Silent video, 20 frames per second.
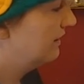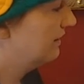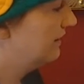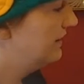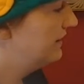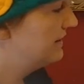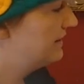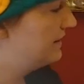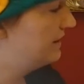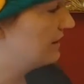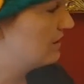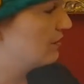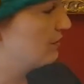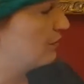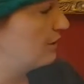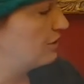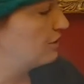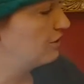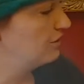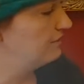this
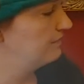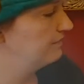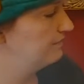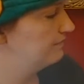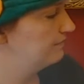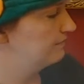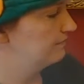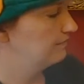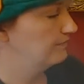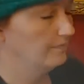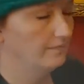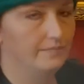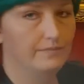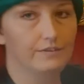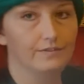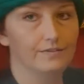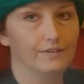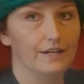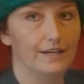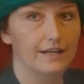expression
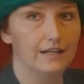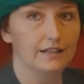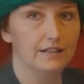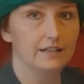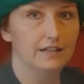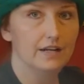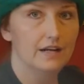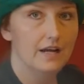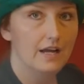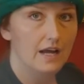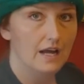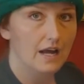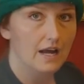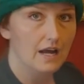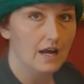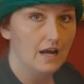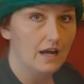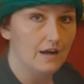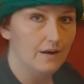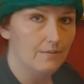right here,
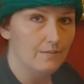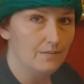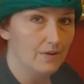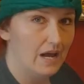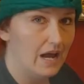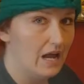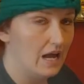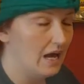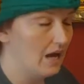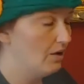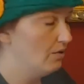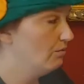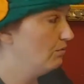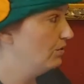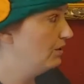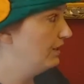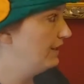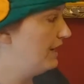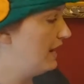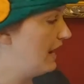how
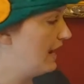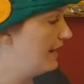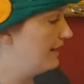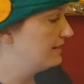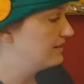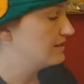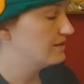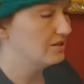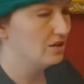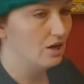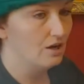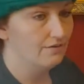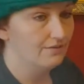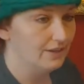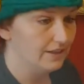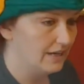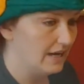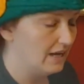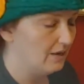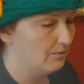would I solve
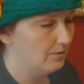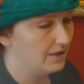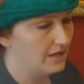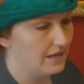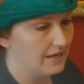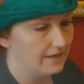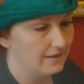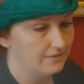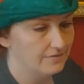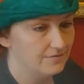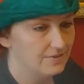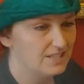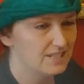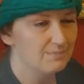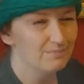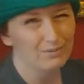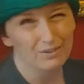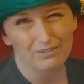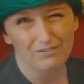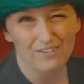it? How would I
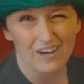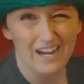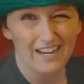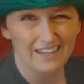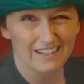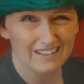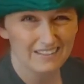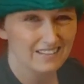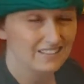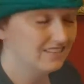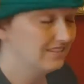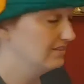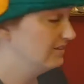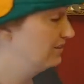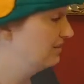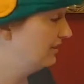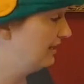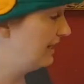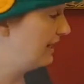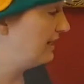simplify it?
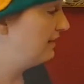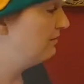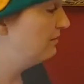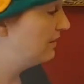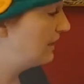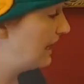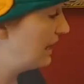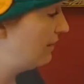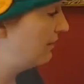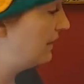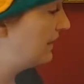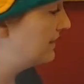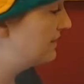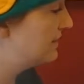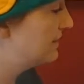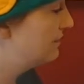Okay, how would I